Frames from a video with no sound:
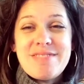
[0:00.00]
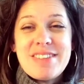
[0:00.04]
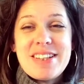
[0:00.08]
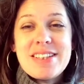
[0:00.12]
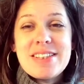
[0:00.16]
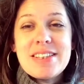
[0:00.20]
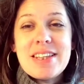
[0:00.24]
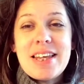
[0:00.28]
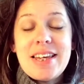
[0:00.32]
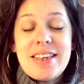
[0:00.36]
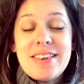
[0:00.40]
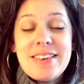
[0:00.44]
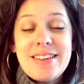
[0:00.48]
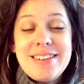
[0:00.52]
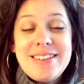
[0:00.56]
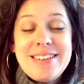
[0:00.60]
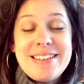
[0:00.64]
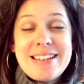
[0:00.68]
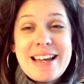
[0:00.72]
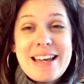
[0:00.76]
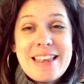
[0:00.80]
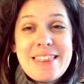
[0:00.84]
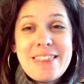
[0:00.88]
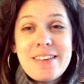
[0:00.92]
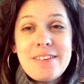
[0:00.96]
It's like the
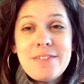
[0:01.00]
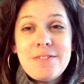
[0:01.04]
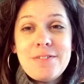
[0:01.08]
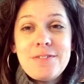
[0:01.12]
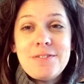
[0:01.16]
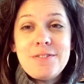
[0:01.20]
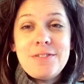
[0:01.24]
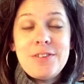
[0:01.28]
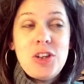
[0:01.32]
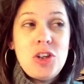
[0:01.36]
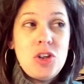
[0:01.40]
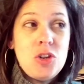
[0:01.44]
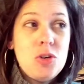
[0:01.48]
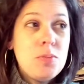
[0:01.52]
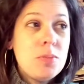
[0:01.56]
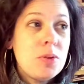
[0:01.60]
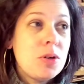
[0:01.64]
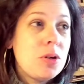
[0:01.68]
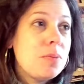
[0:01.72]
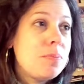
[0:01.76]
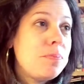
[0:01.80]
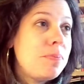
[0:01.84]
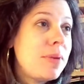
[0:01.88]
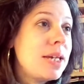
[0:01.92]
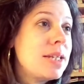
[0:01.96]
death of humor,
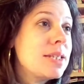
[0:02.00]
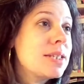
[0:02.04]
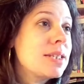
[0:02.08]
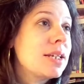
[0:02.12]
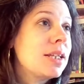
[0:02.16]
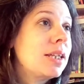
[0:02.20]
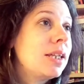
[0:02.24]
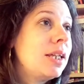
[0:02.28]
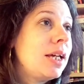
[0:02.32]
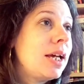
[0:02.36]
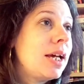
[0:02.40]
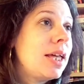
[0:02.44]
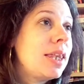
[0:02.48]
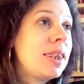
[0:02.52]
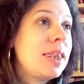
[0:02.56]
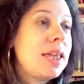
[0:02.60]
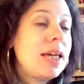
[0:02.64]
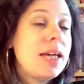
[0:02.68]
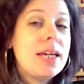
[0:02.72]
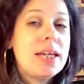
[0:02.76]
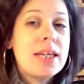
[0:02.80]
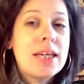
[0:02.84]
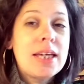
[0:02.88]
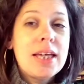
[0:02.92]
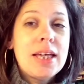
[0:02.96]
basically, I
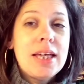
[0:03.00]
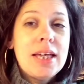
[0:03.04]
think,